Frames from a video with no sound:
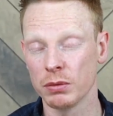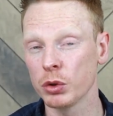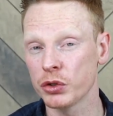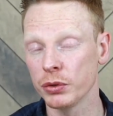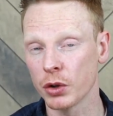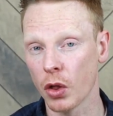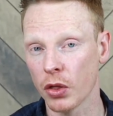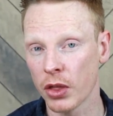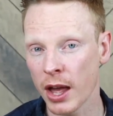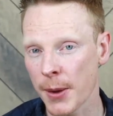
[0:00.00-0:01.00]
Once you've
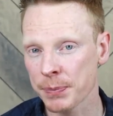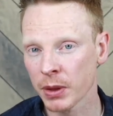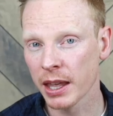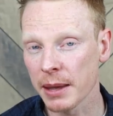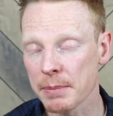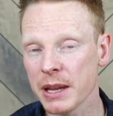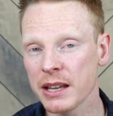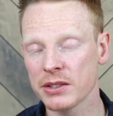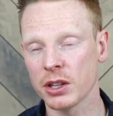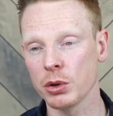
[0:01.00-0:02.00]
got that, it
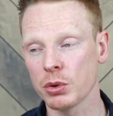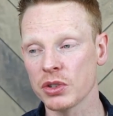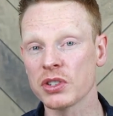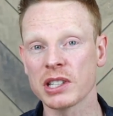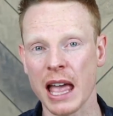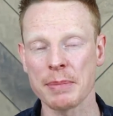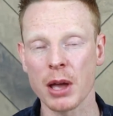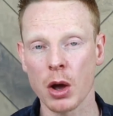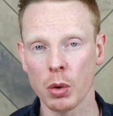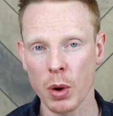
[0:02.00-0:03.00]
means that you can step
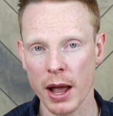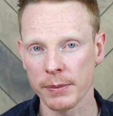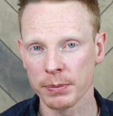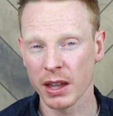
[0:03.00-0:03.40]
away.